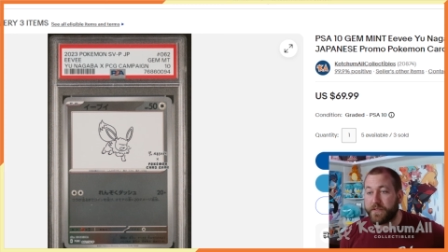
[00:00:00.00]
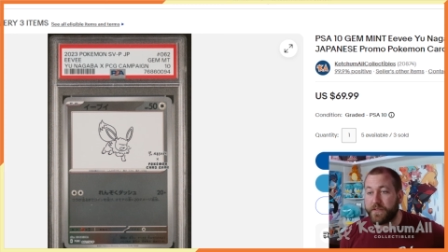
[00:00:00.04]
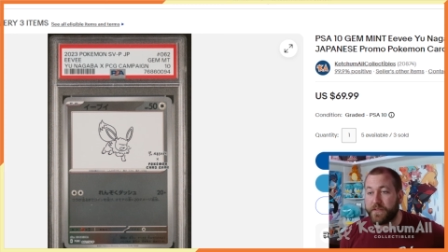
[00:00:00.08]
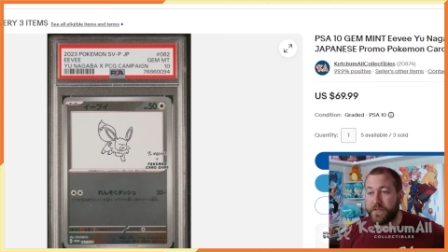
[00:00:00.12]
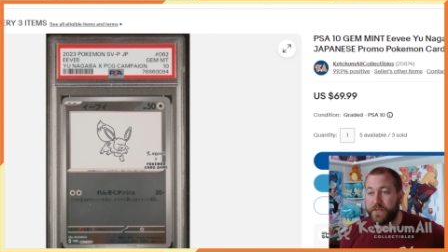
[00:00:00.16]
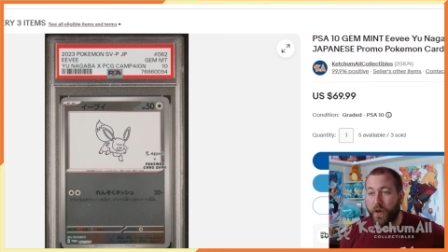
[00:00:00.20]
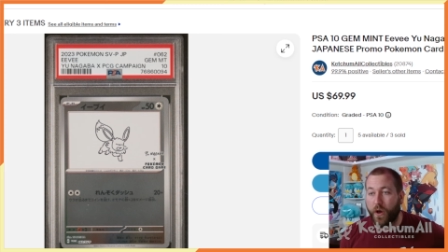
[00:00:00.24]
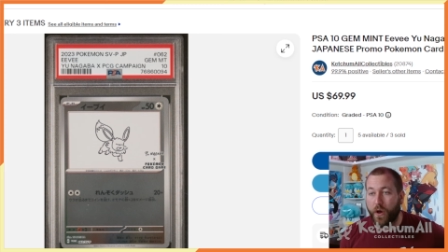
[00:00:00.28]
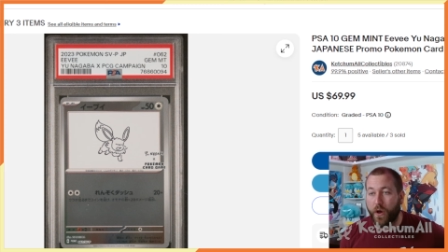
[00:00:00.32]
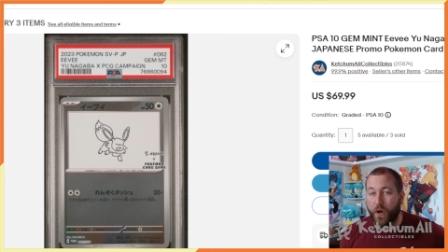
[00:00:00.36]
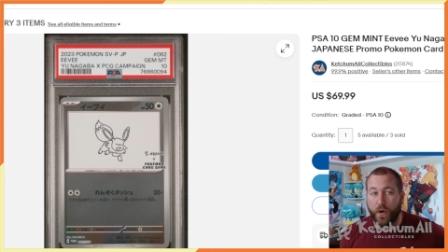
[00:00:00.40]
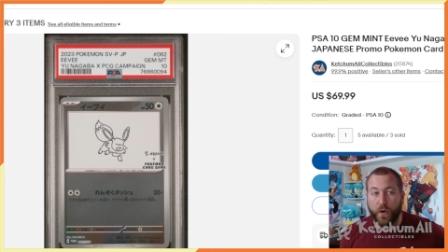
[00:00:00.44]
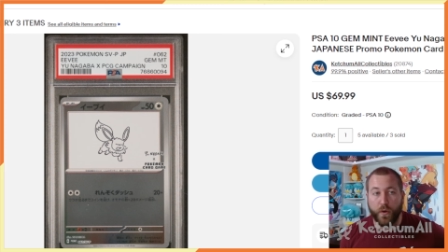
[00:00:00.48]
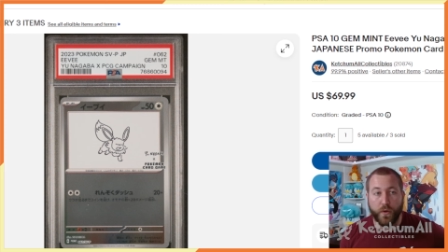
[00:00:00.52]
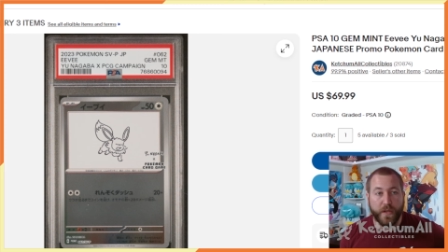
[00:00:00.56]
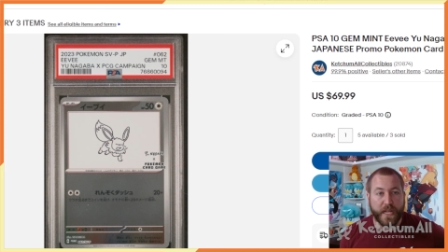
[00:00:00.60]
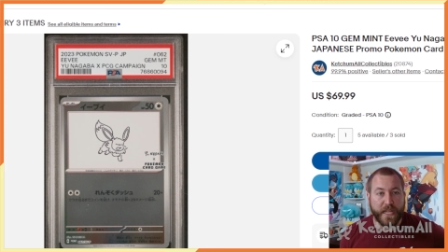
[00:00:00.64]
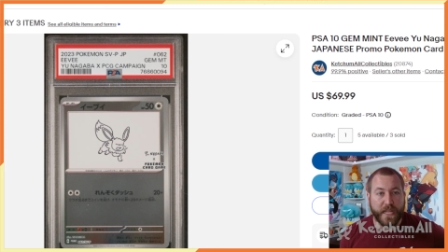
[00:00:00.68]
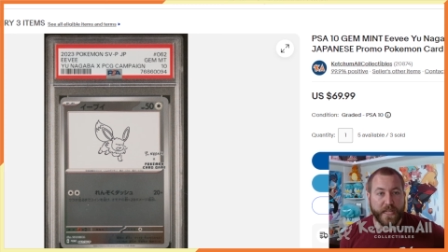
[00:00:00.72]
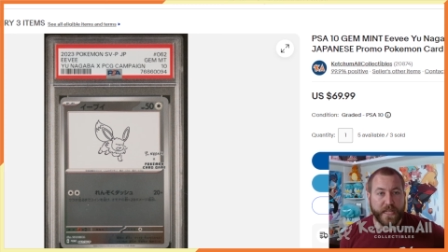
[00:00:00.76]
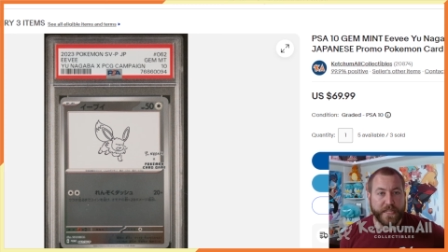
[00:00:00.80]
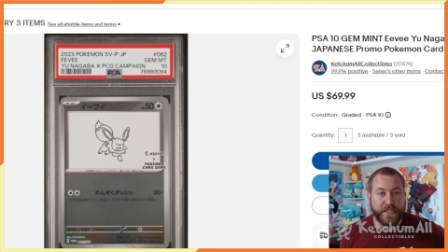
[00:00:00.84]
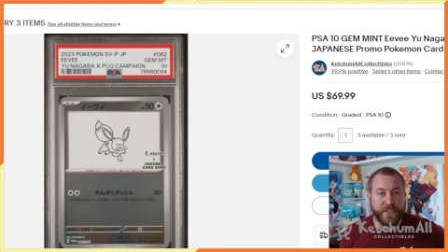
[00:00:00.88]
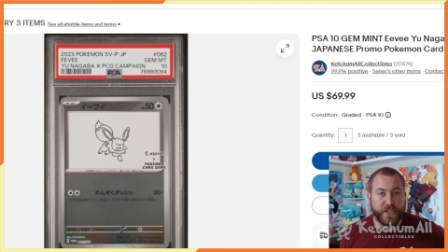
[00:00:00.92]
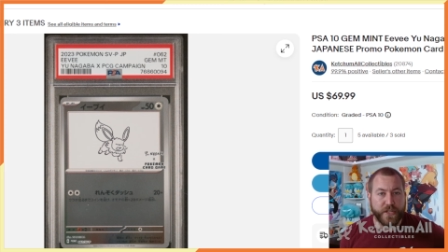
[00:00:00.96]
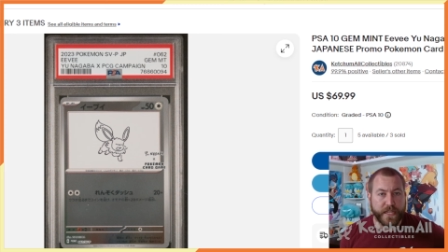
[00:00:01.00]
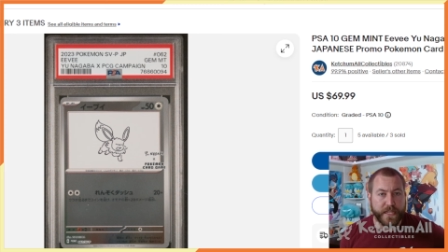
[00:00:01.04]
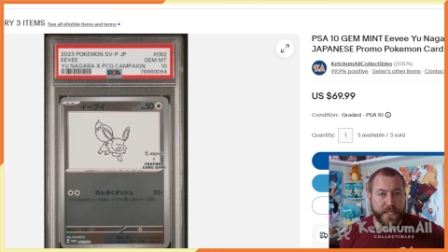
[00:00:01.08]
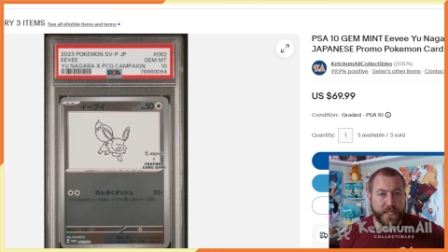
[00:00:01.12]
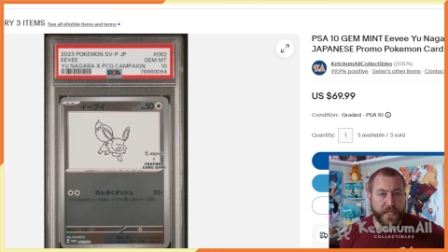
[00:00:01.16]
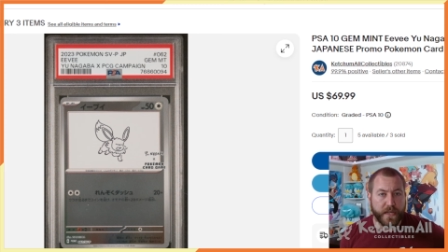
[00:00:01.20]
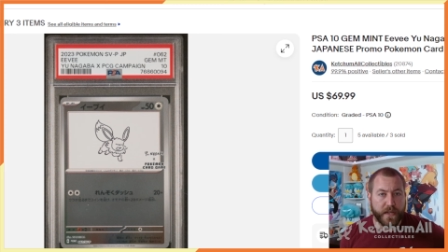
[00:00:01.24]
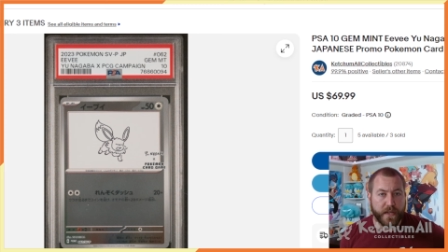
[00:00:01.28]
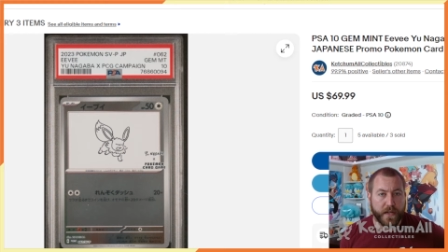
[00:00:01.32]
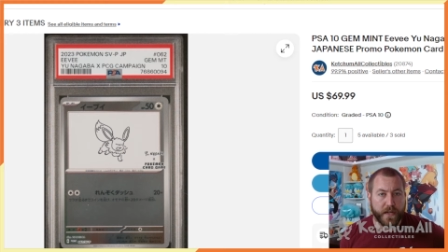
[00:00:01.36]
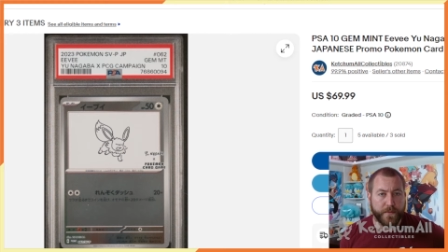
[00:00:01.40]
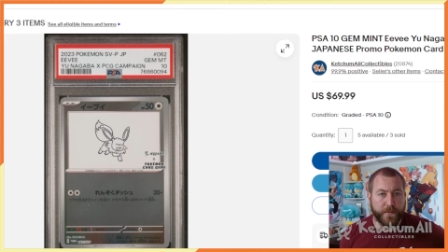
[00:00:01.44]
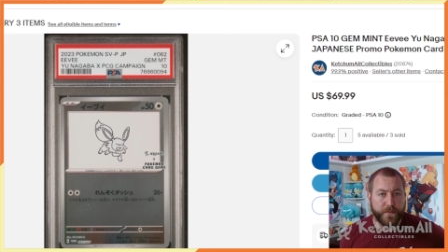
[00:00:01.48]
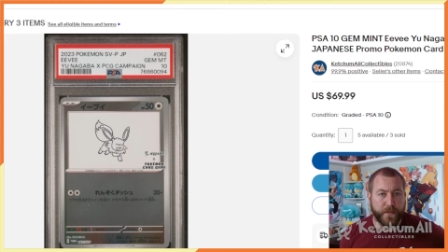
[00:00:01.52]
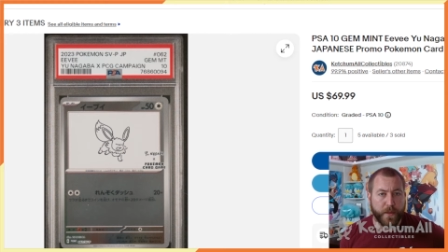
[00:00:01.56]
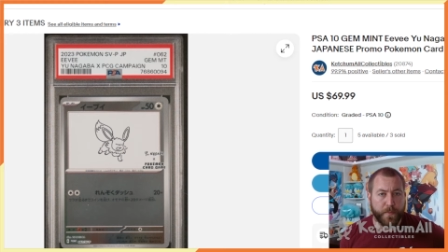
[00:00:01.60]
So let, us look at the, the